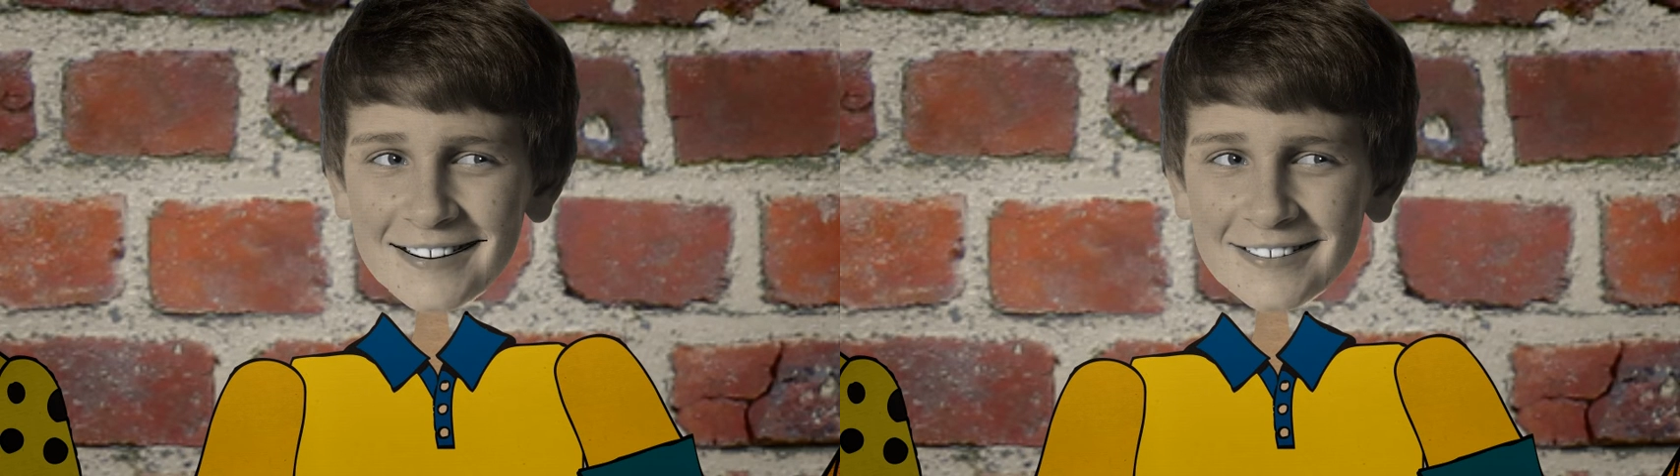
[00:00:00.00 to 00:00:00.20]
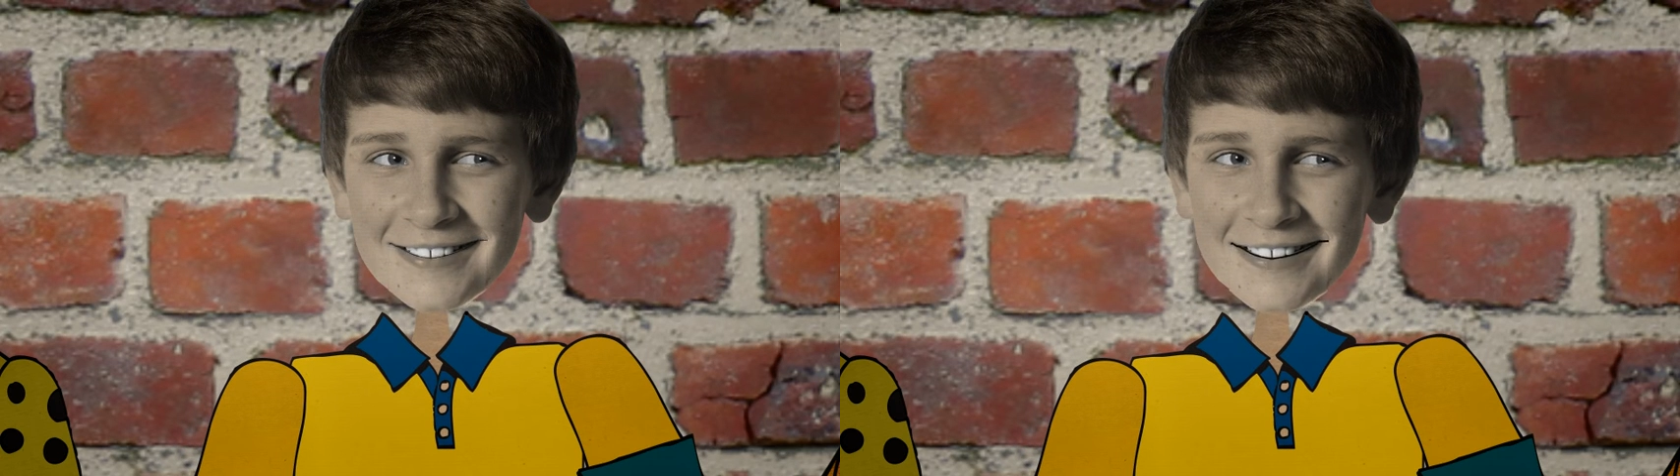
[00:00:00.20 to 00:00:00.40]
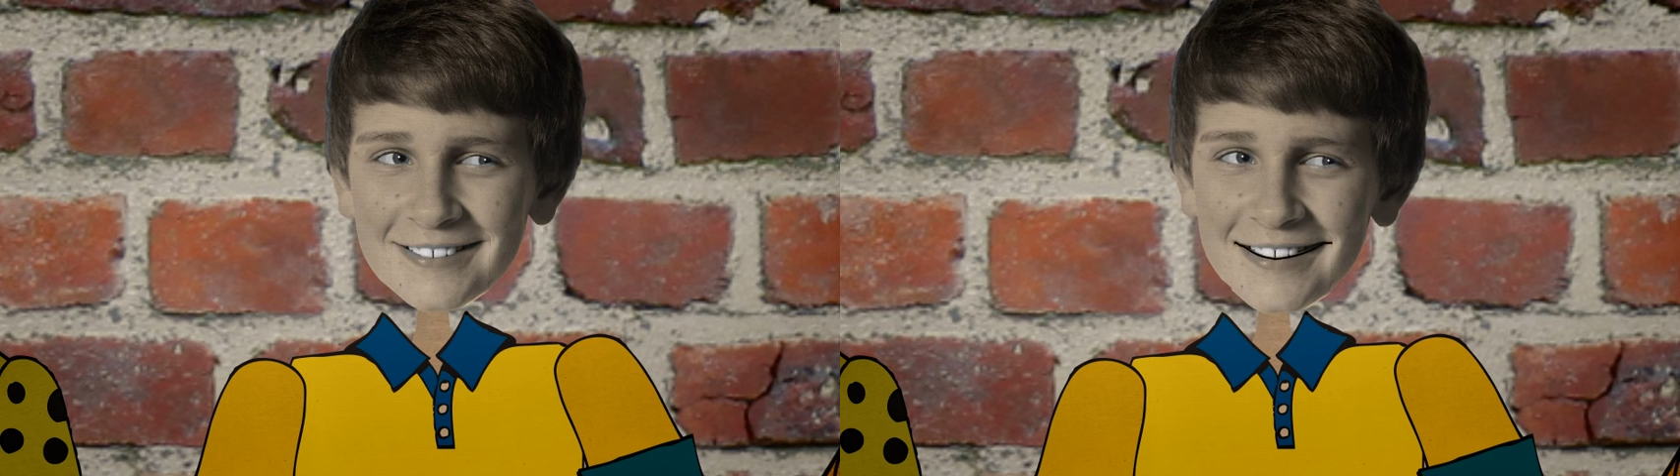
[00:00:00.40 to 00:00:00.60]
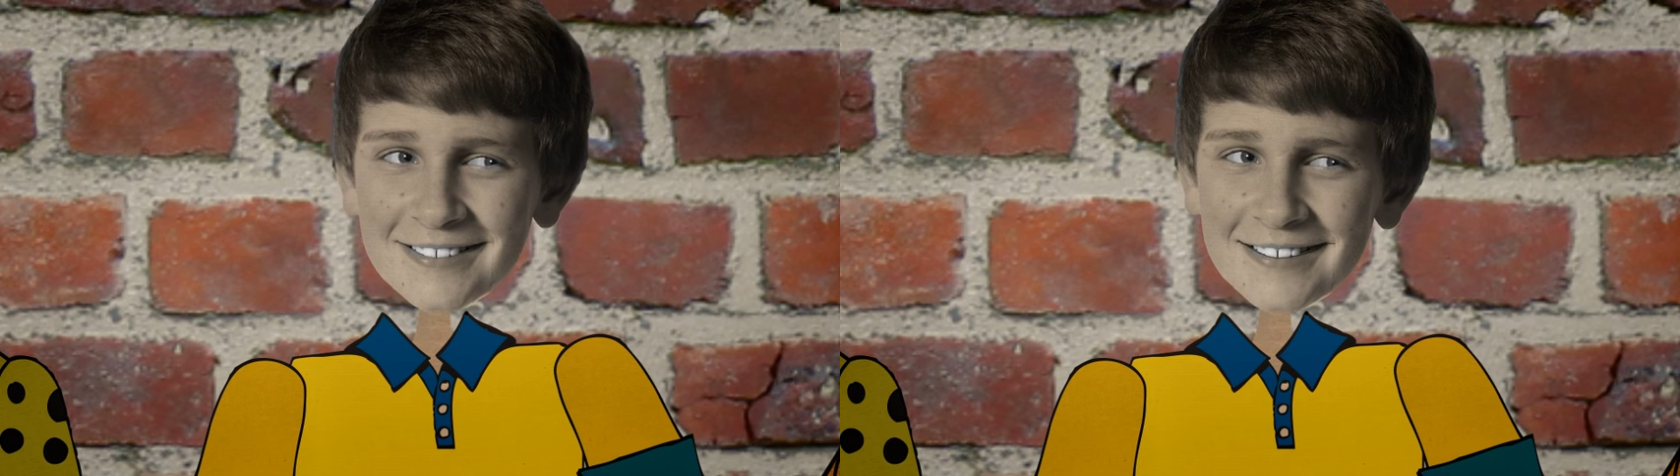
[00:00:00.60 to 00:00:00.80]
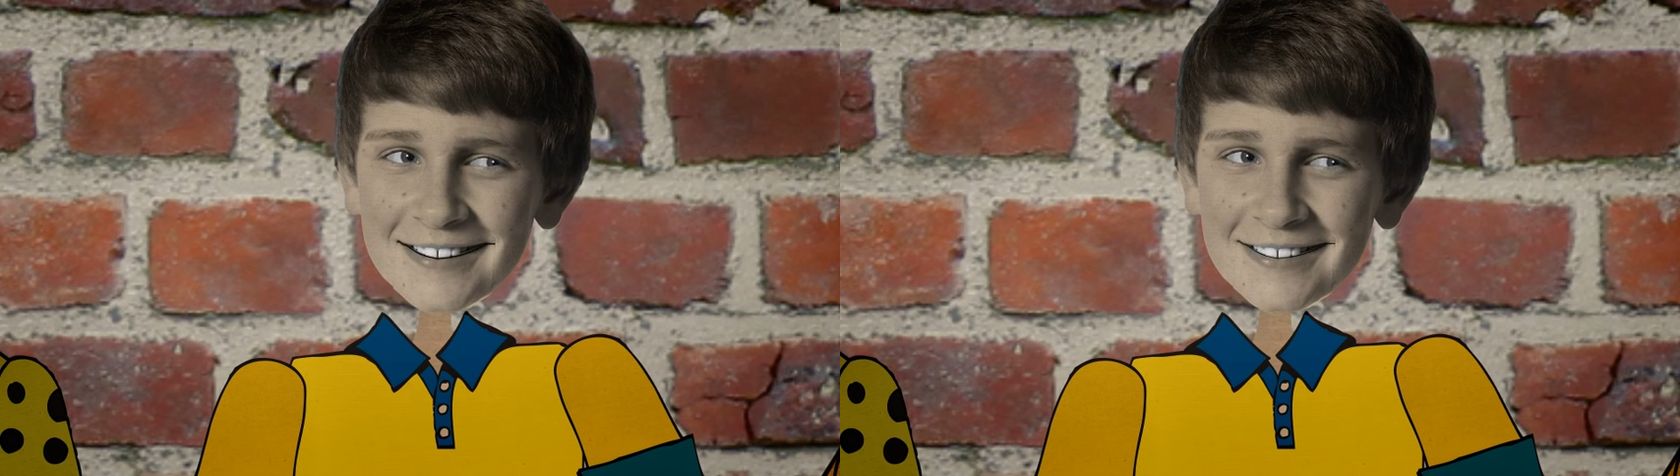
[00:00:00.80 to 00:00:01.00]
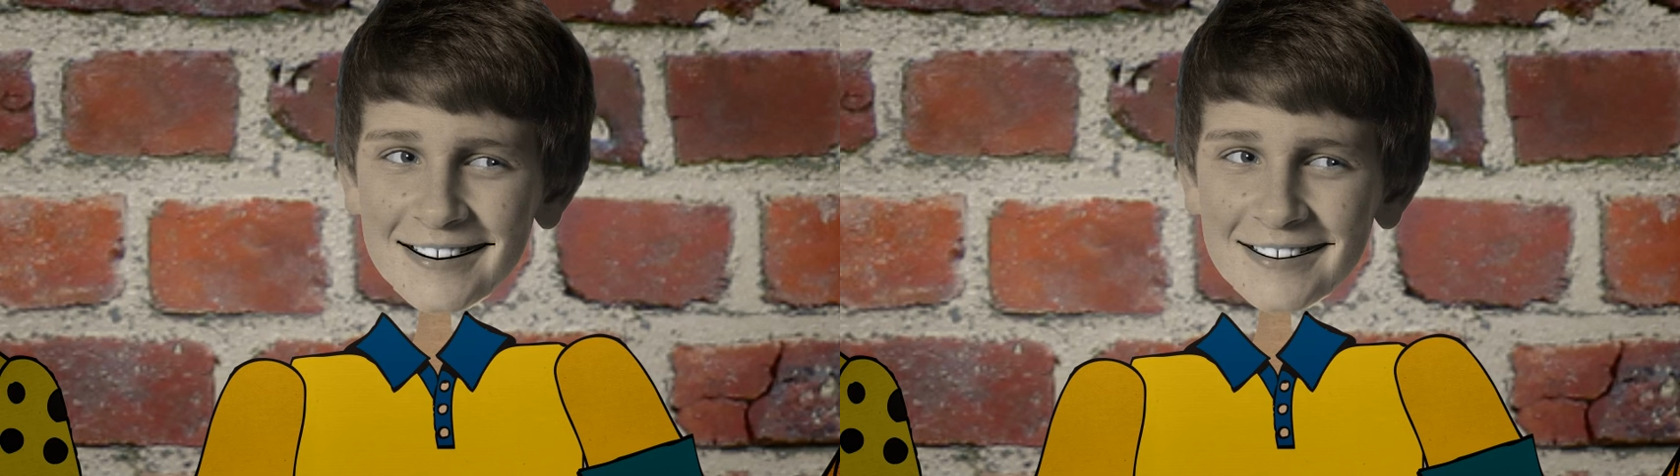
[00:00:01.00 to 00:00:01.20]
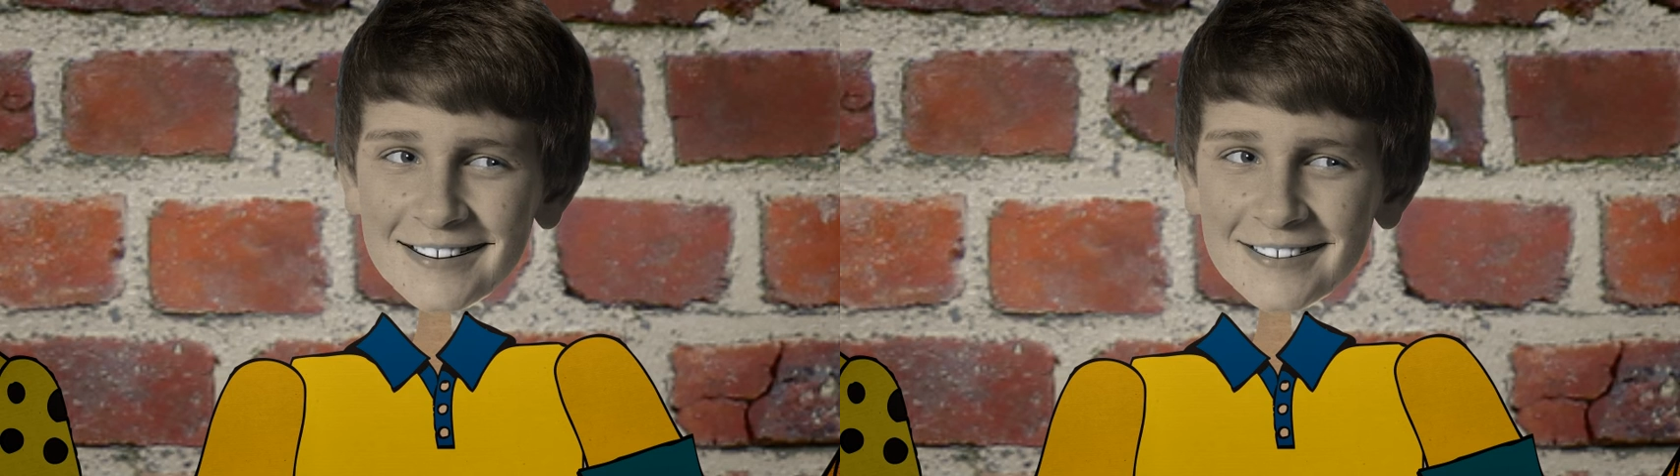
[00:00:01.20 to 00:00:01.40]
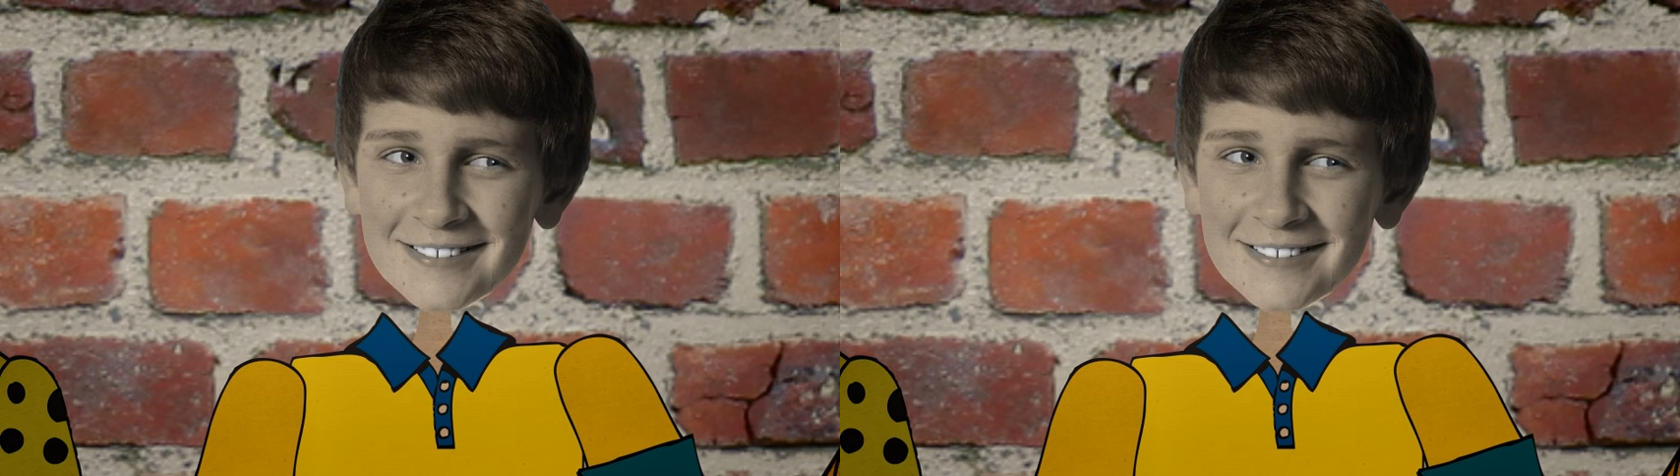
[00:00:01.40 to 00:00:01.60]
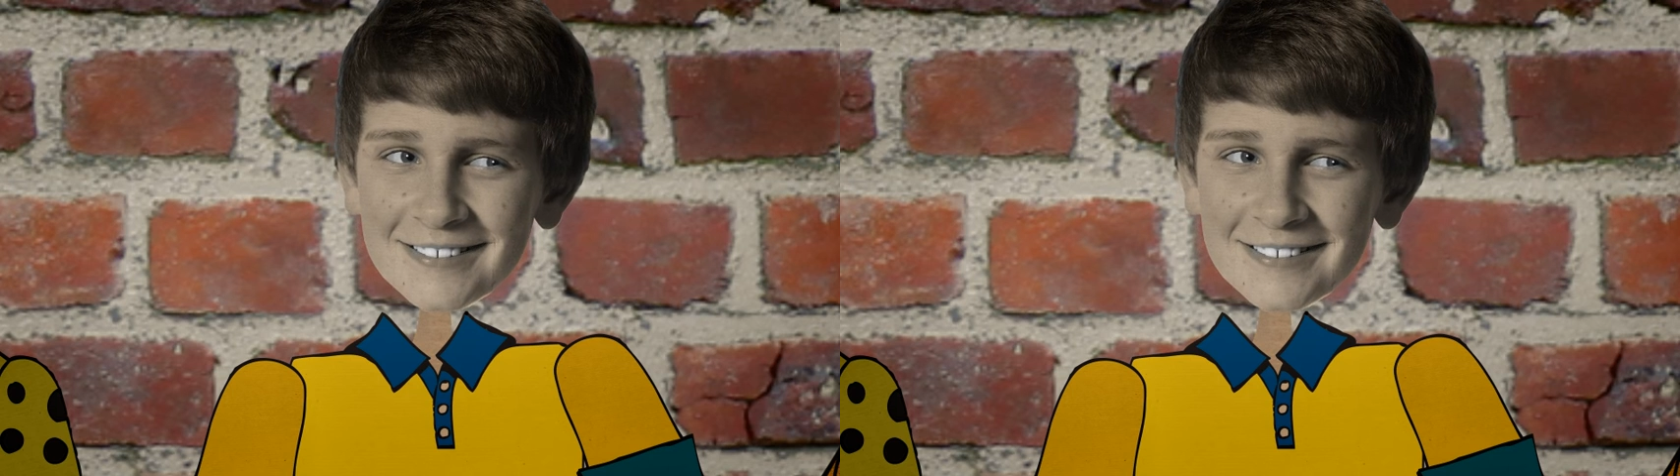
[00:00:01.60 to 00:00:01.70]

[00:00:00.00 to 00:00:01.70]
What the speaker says: at 2:15 tomorrow.